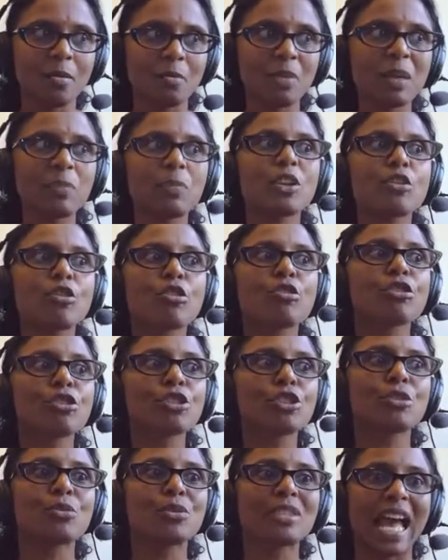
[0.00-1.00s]
People
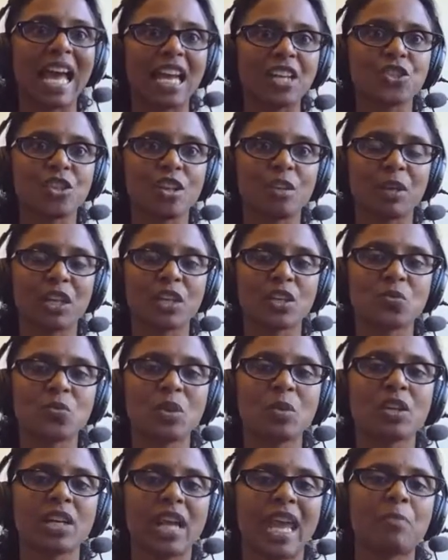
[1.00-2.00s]
couldn't use Azure because
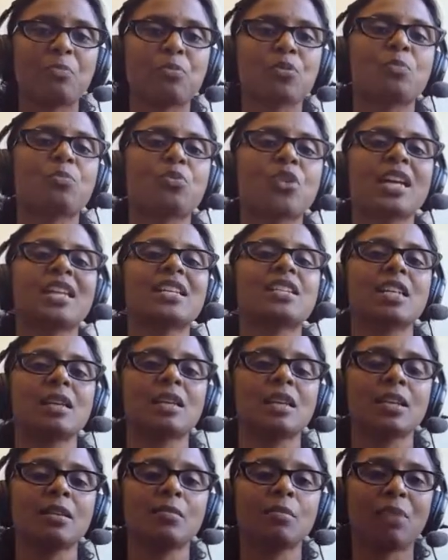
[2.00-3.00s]
we were a
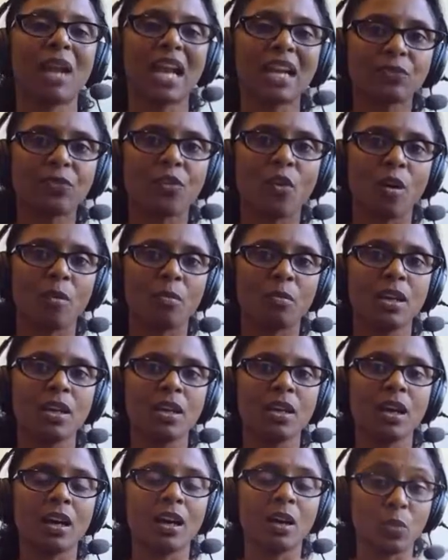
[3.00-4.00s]
proprietary platform
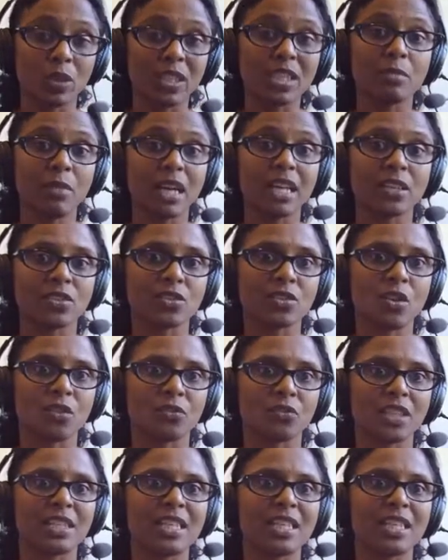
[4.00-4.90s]
uh, within Microsoft.